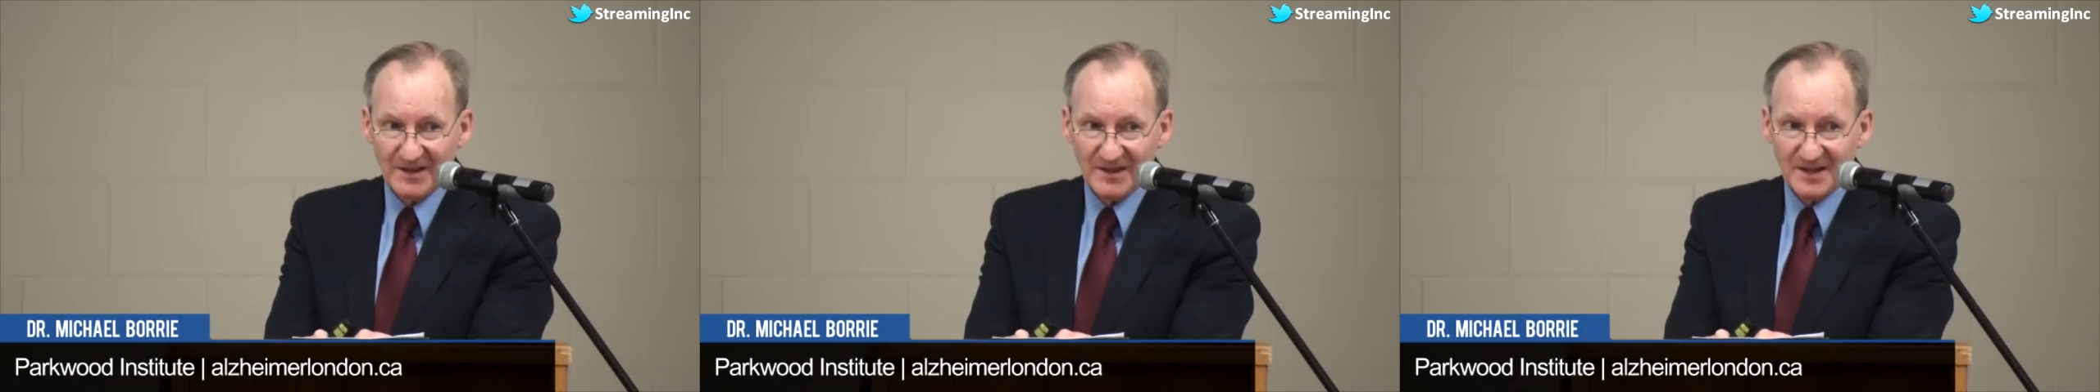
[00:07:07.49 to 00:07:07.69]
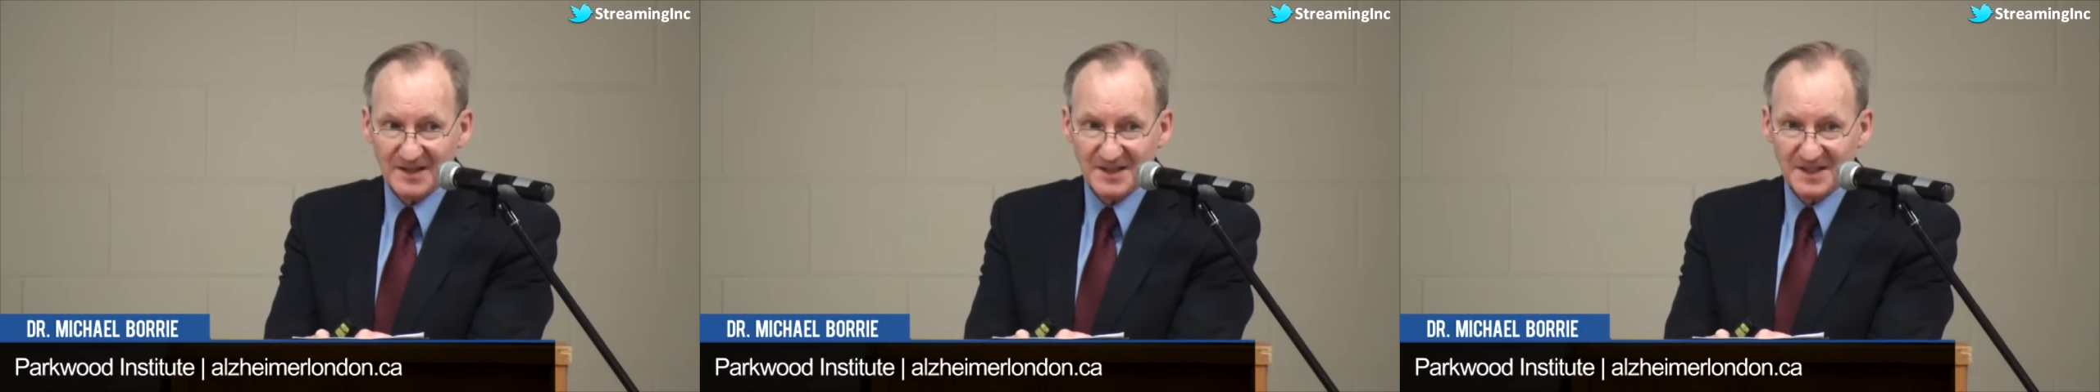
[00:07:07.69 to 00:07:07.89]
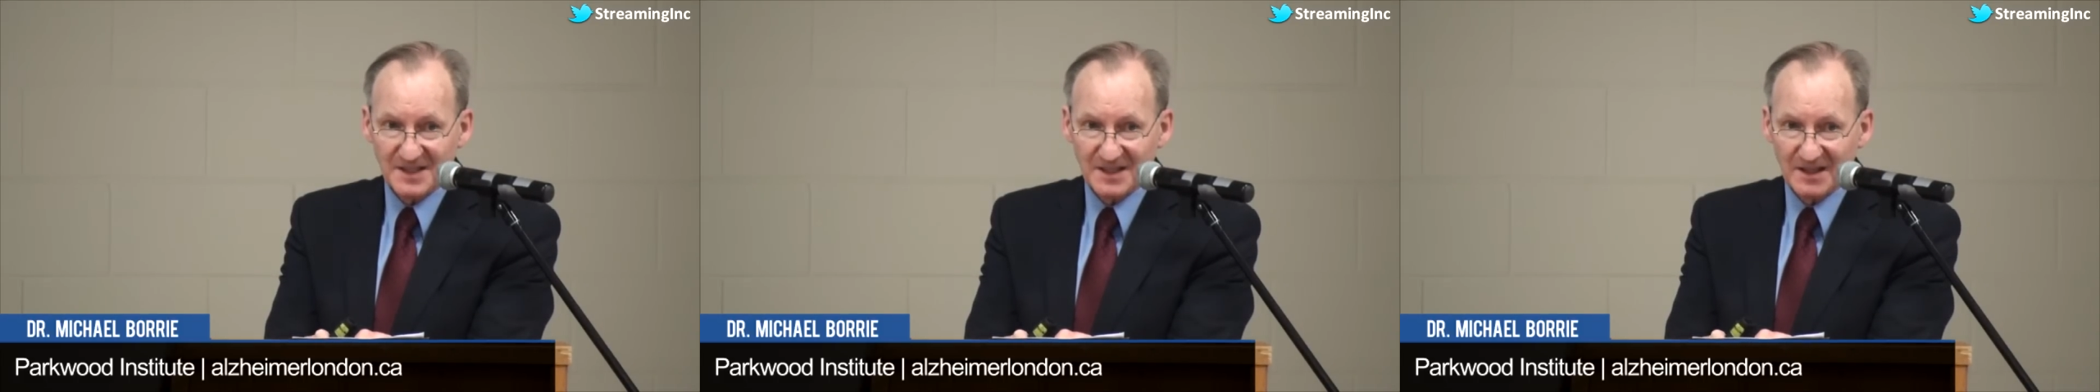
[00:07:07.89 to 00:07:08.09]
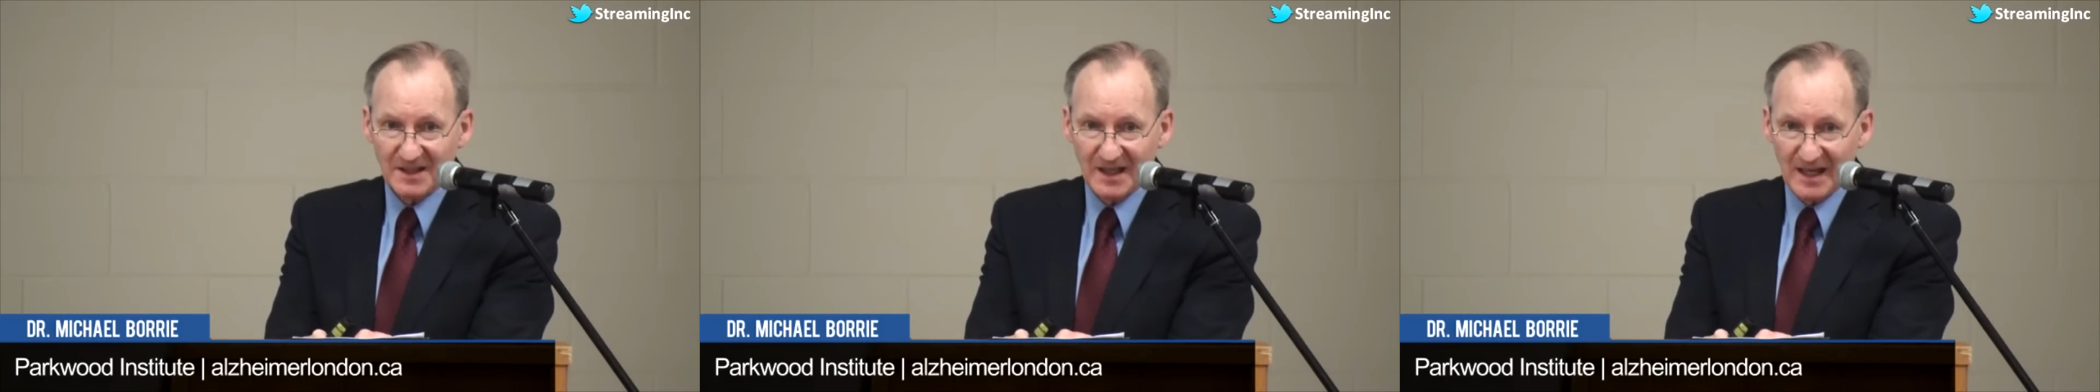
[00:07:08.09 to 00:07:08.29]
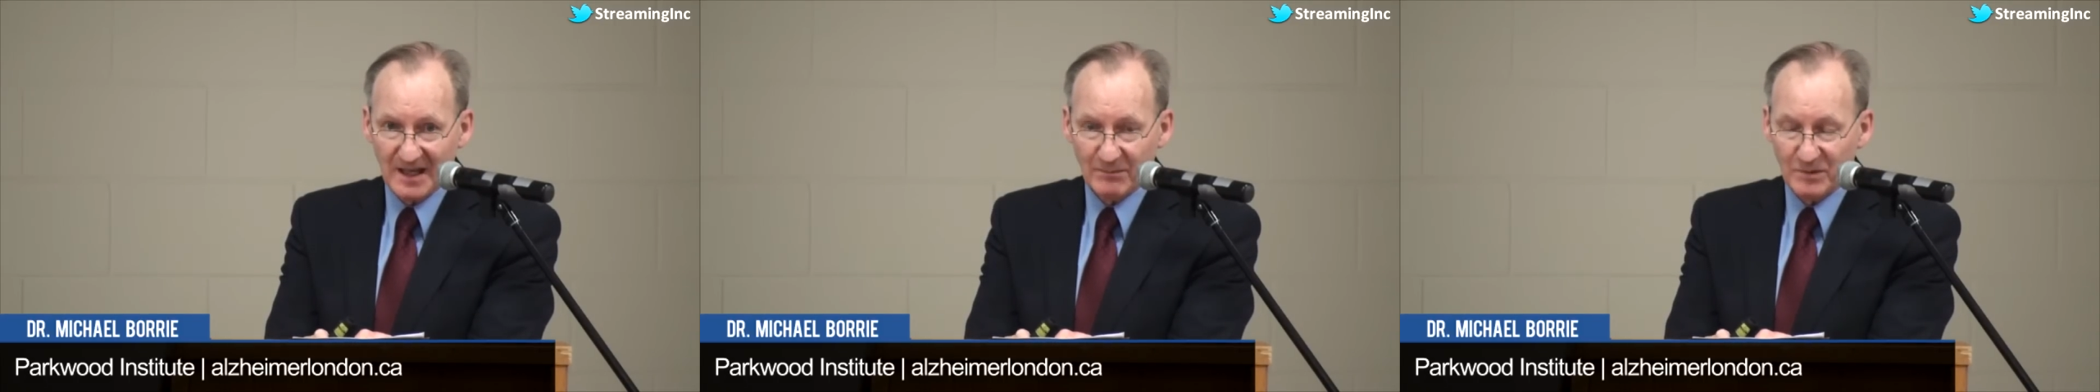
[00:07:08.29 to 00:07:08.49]
they're
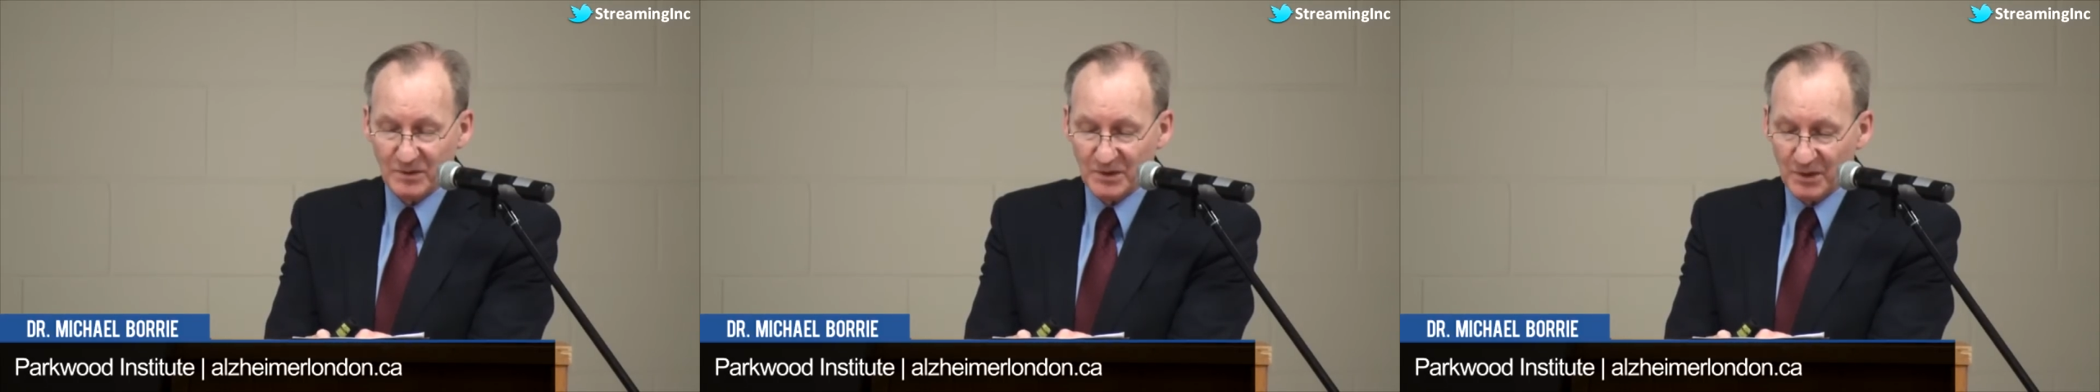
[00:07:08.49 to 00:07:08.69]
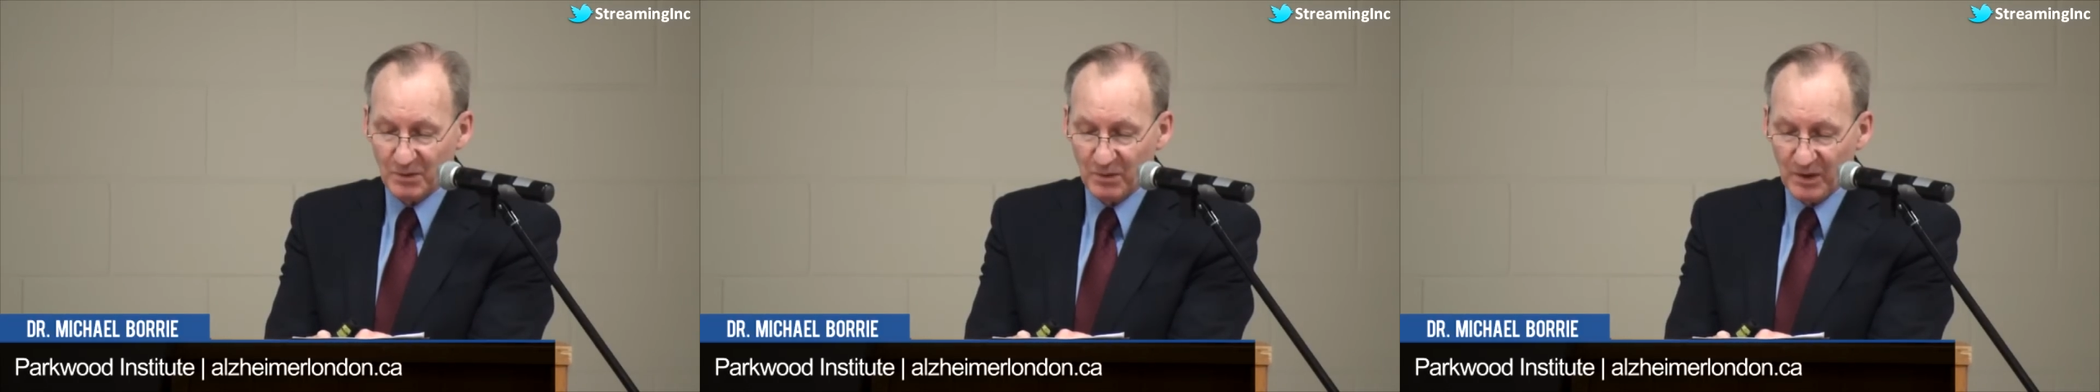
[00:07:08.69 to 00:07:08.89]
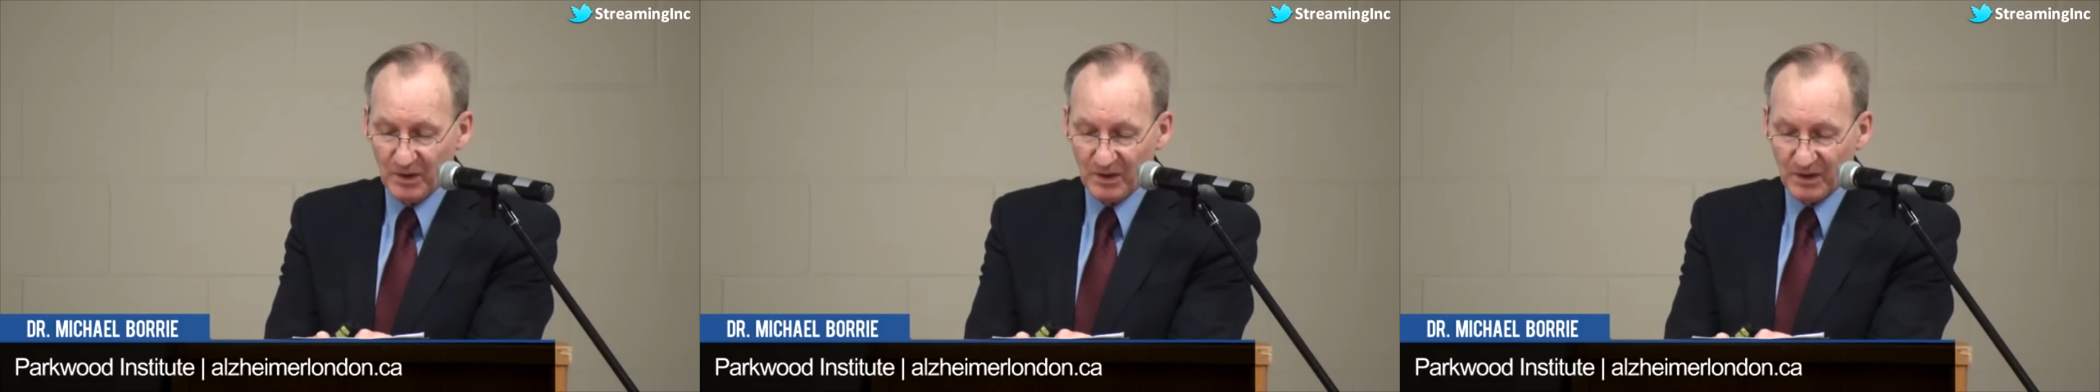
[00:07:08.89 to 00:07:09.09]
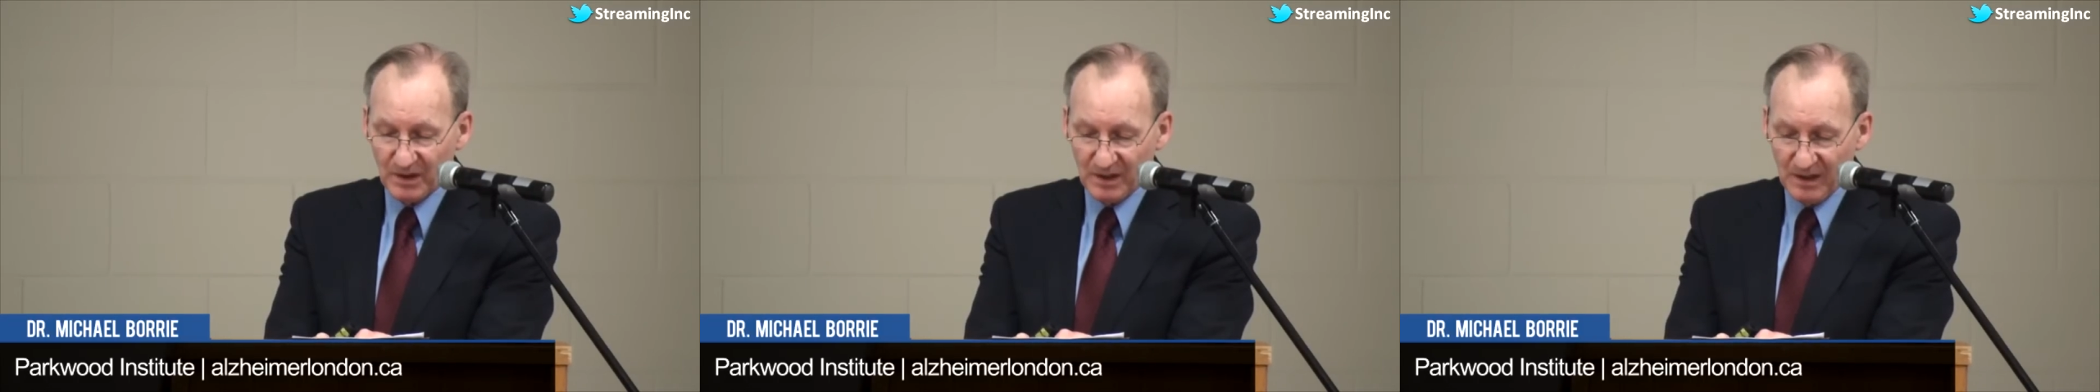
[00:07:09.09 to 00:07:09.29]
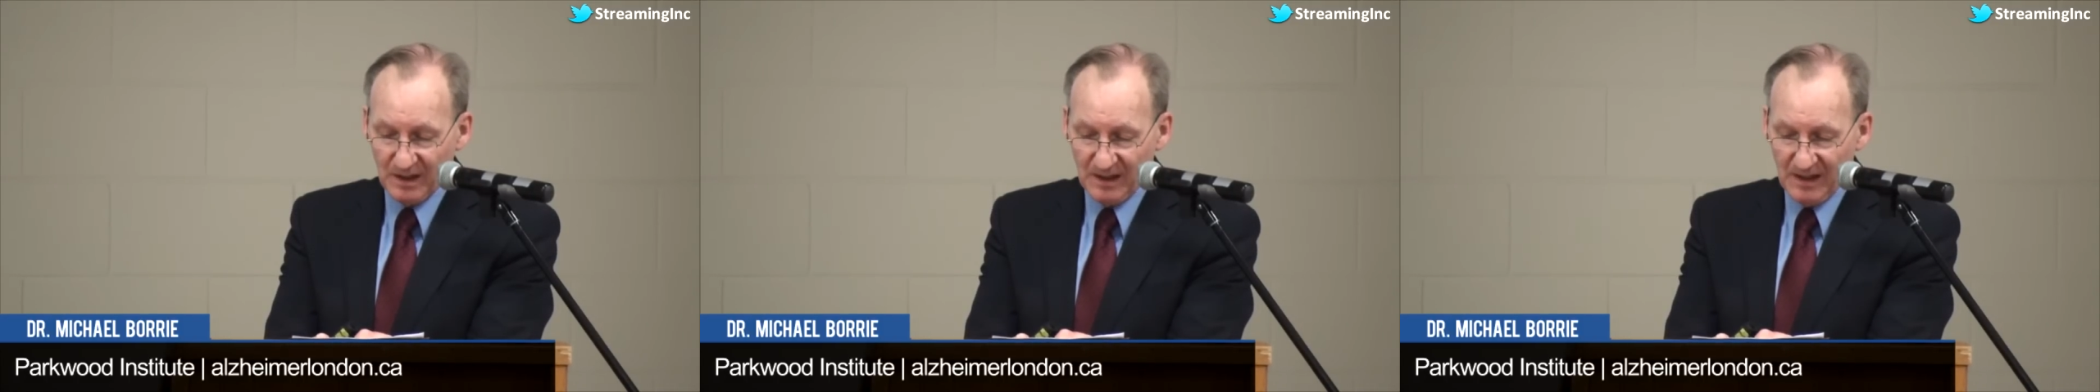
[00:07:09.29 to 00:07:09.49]
still able to work